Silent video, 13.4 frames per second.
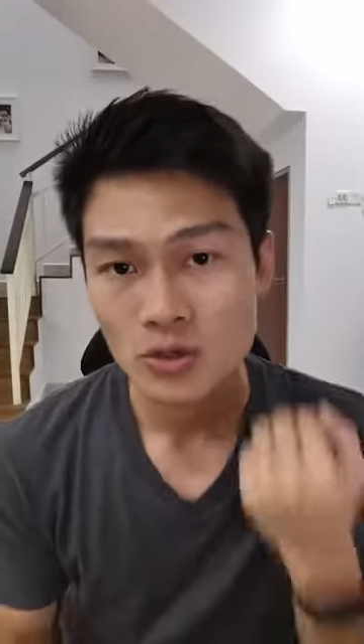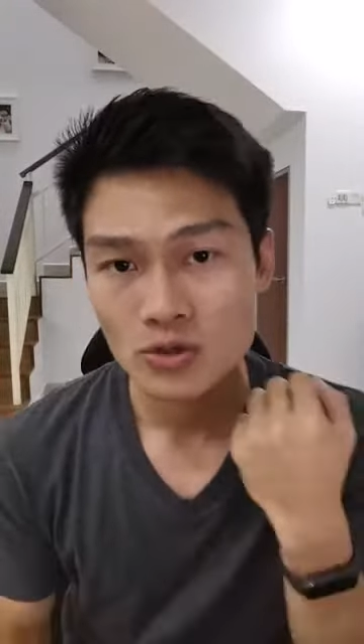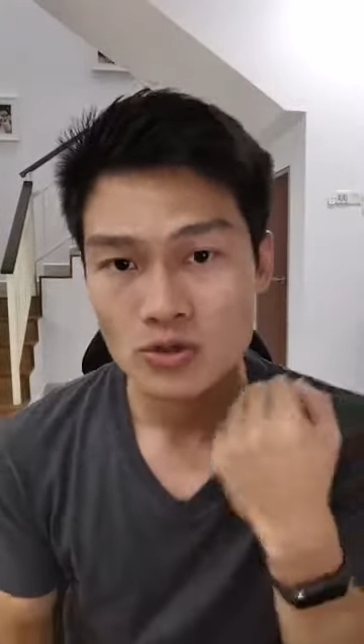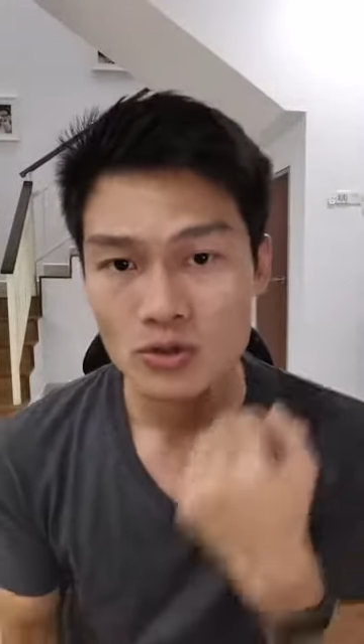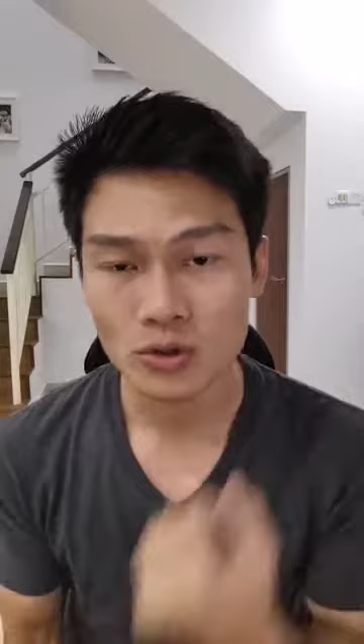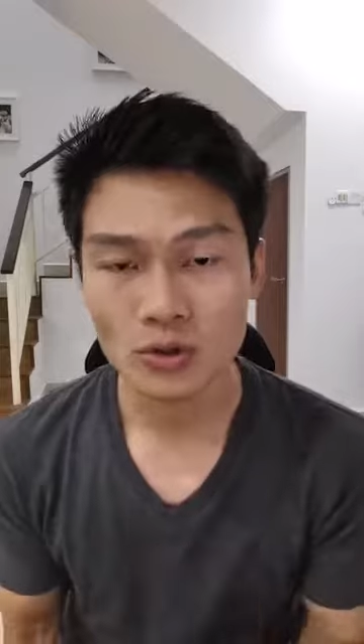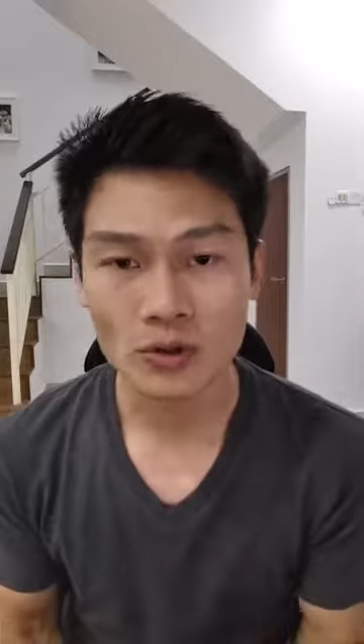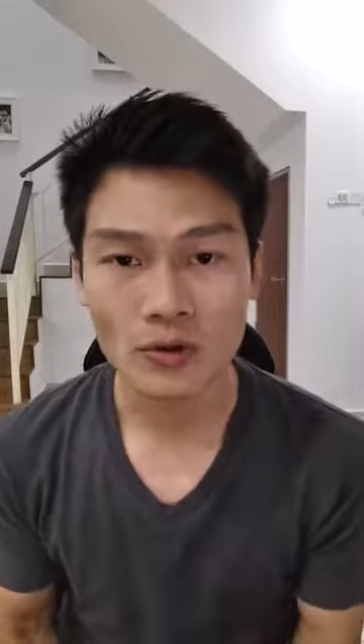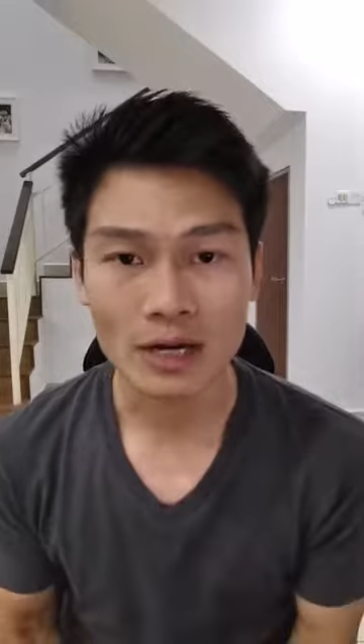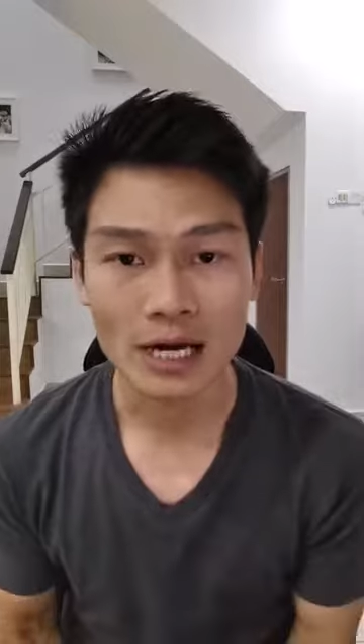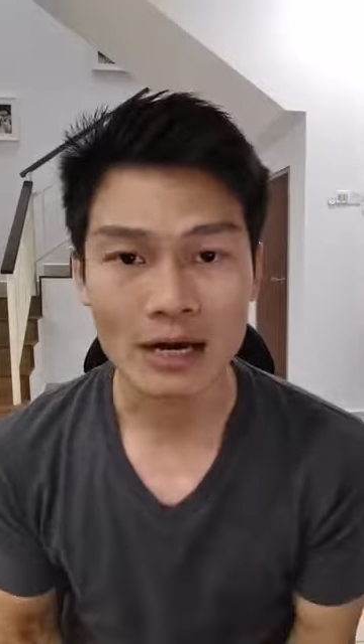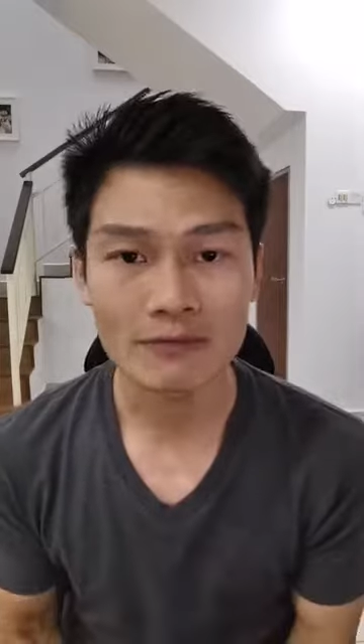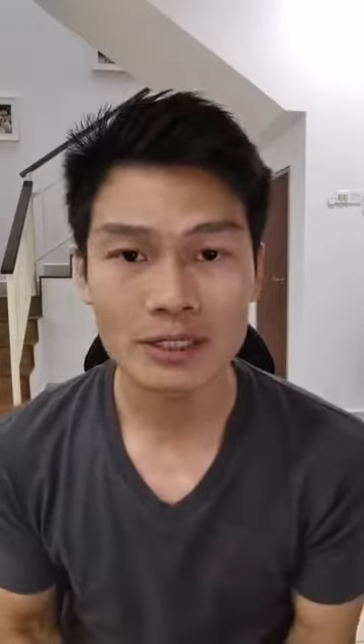So
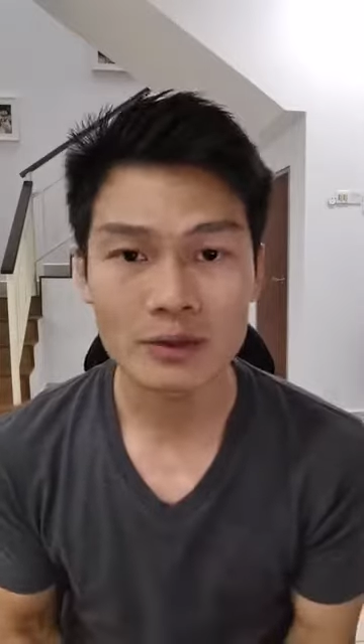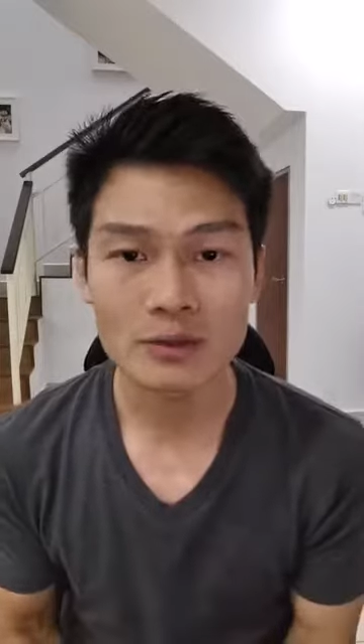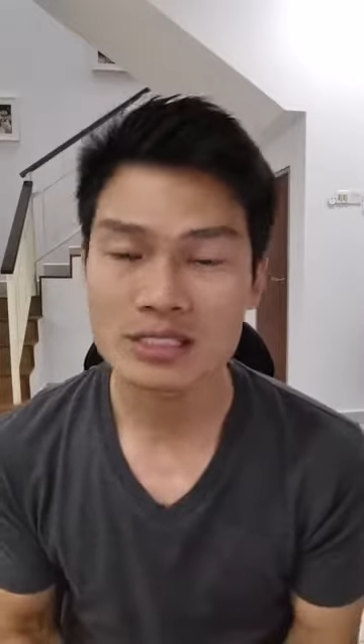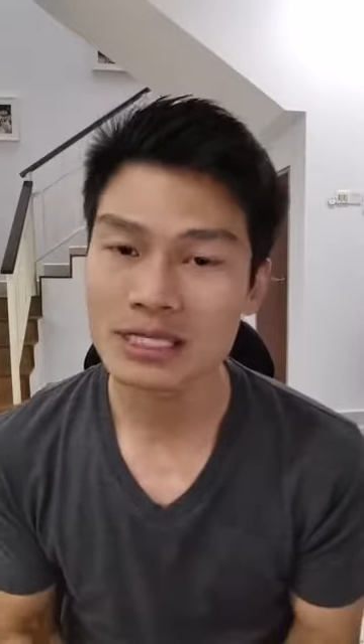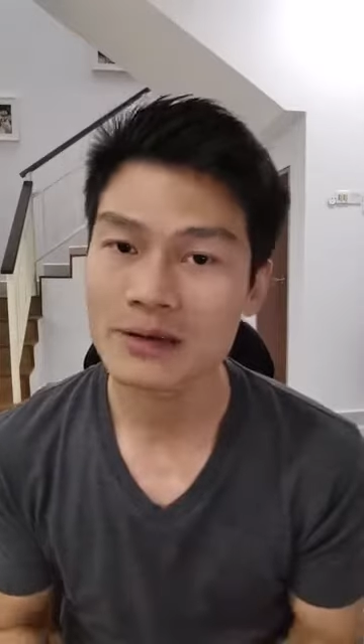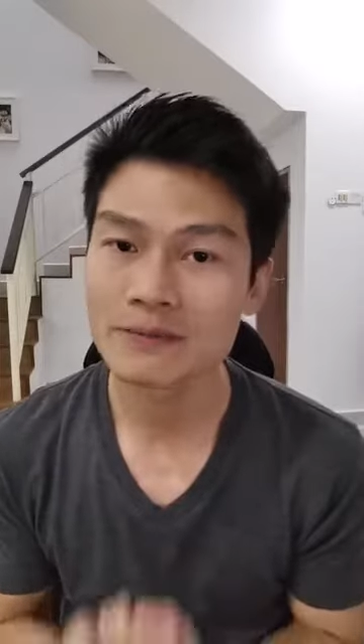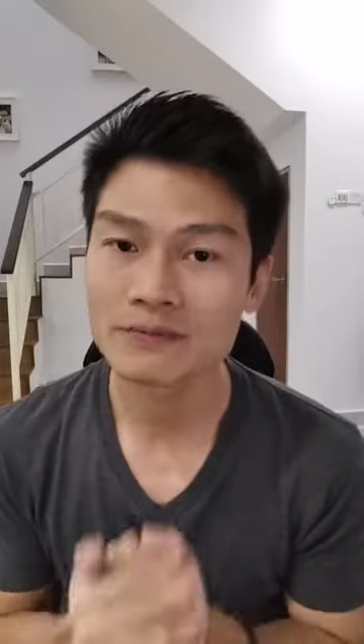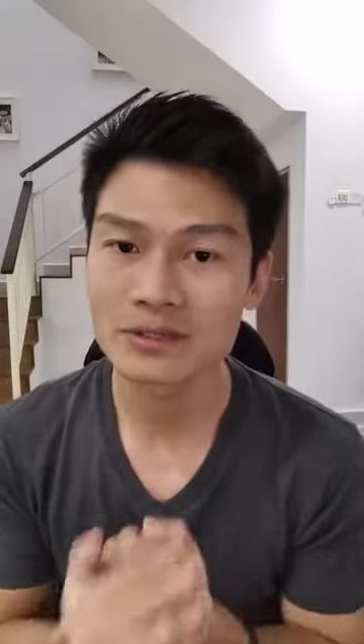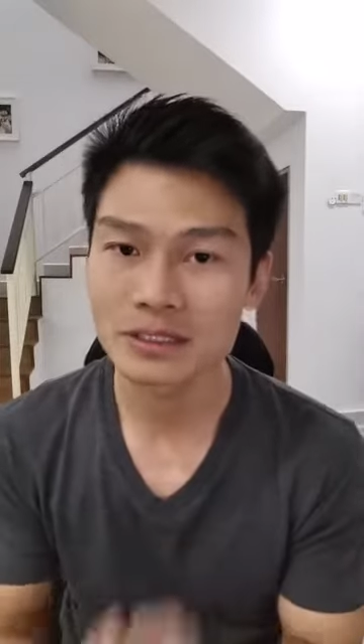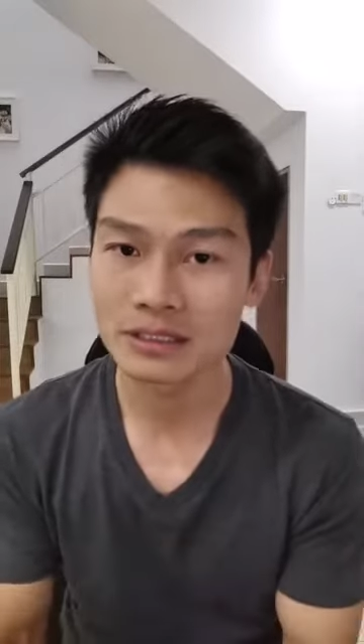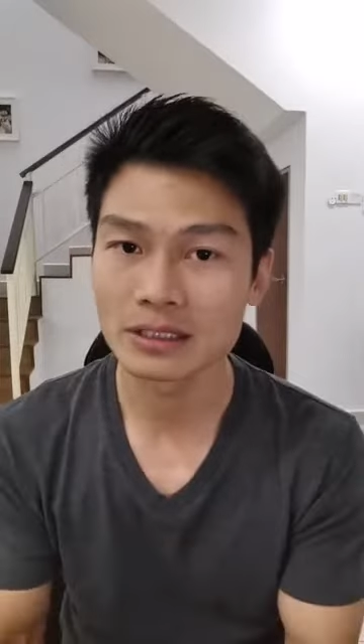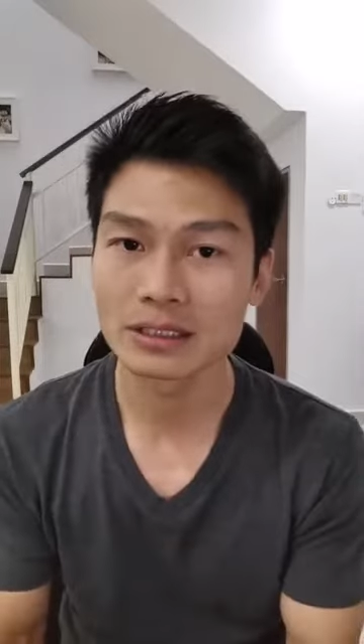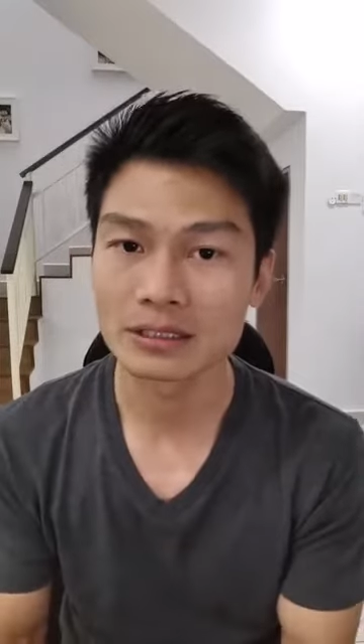afterwards, I
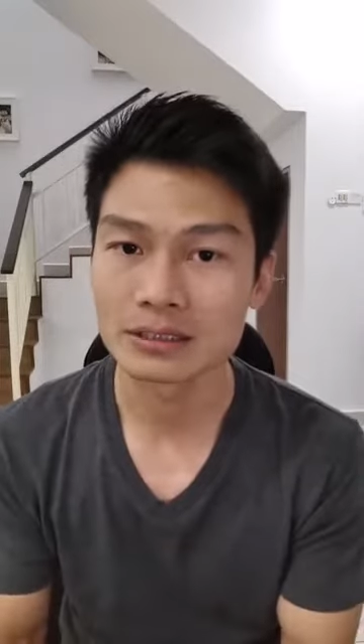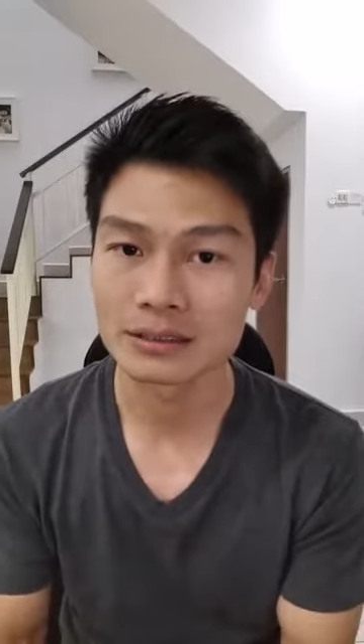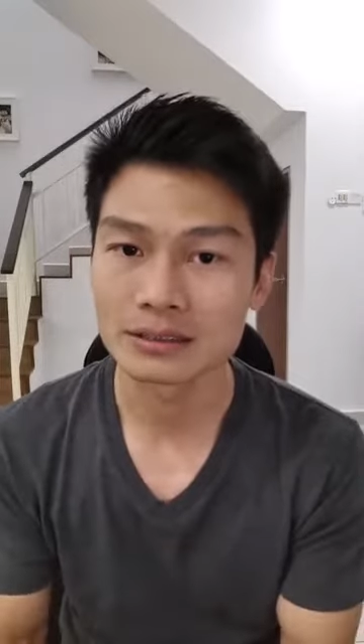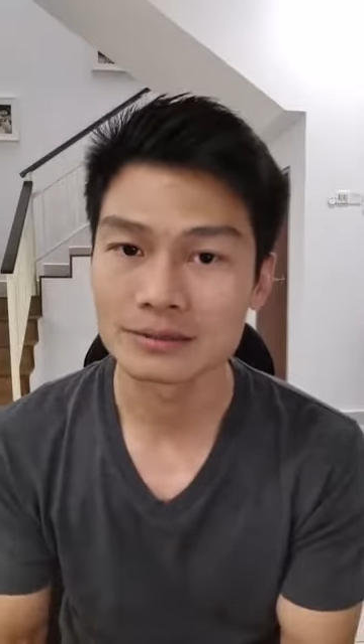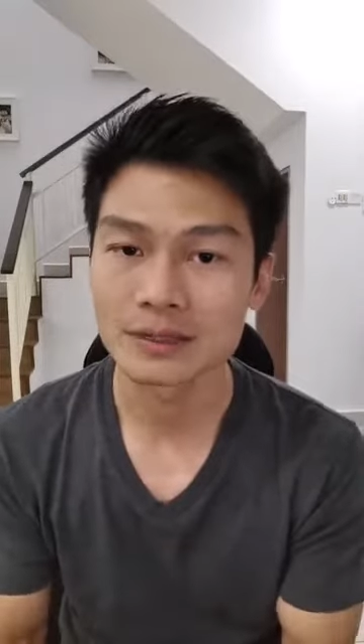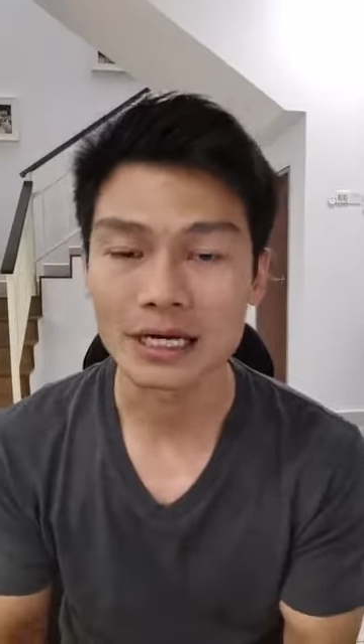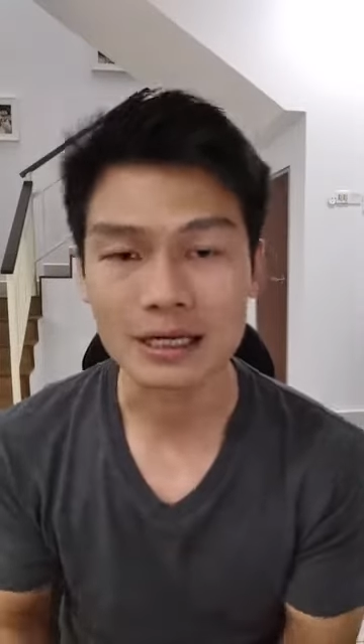uh,